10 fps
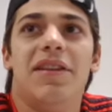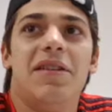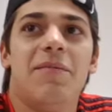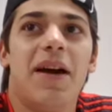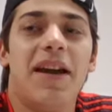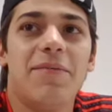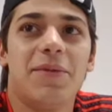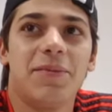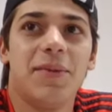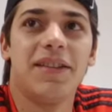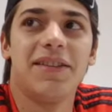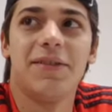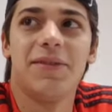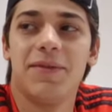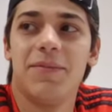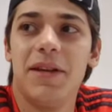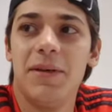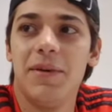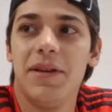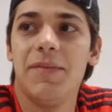In my perspective,
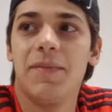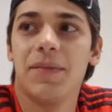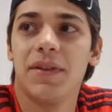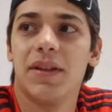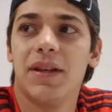maybe